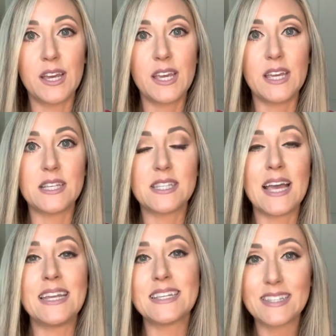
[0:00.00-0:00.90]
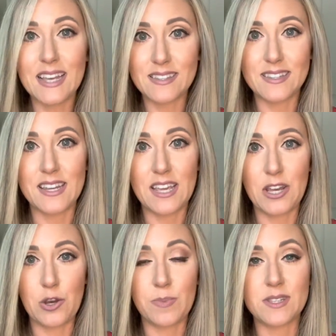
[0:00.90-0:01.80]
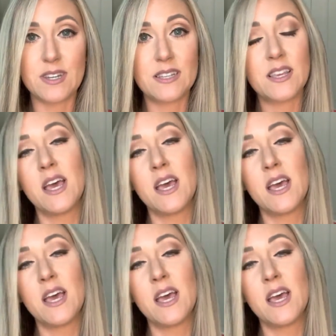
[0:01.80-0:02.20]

is a necessity in your business.